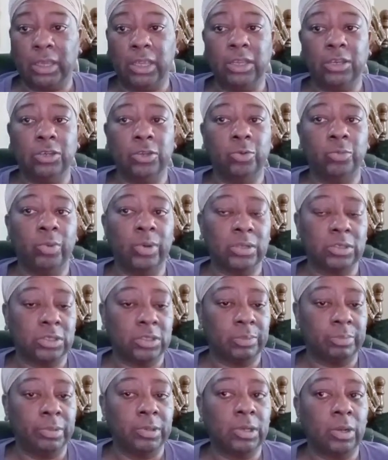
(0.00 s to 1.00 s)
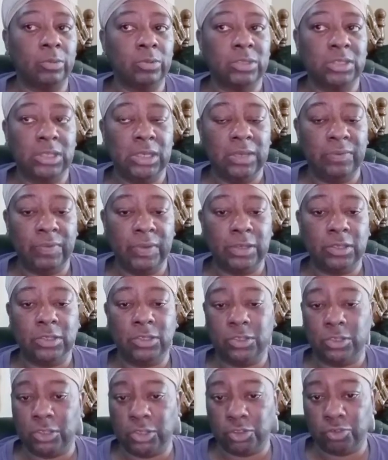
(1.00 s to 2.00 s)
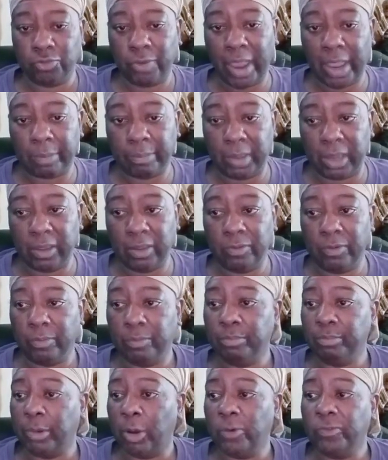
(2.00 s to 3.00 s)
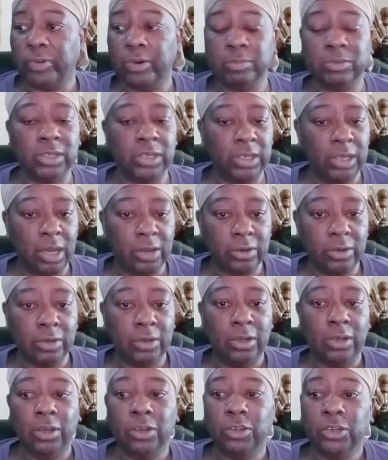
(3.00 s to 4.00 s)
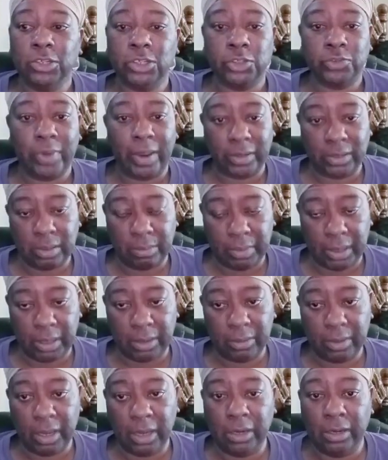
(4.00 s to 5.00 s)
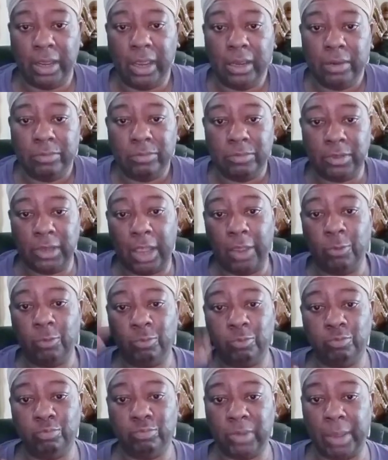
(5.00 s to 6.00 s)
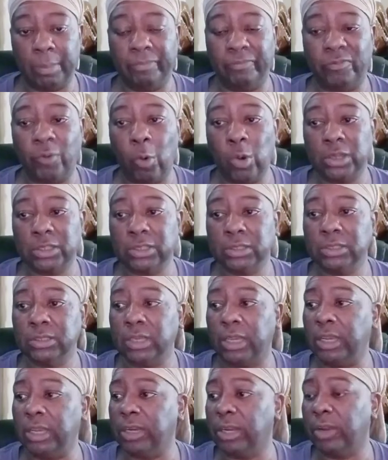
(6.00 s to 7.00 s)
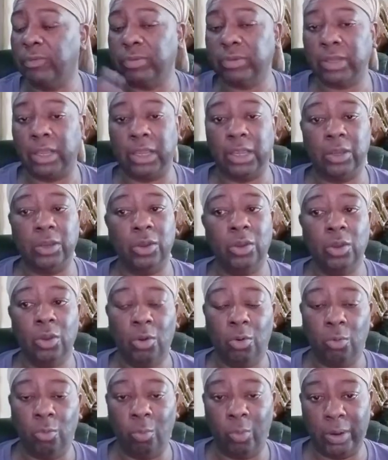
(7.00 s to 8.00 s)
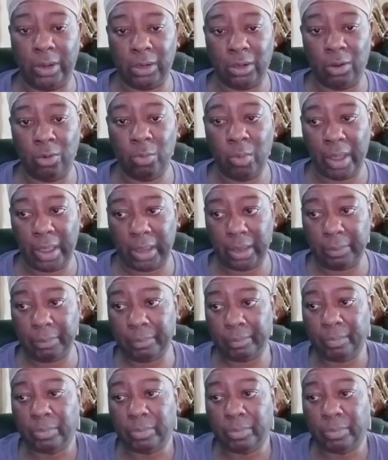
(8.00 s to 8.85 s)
He knew what to put on TV to distract me. Both of them together distracted me. And their voices and everything went away.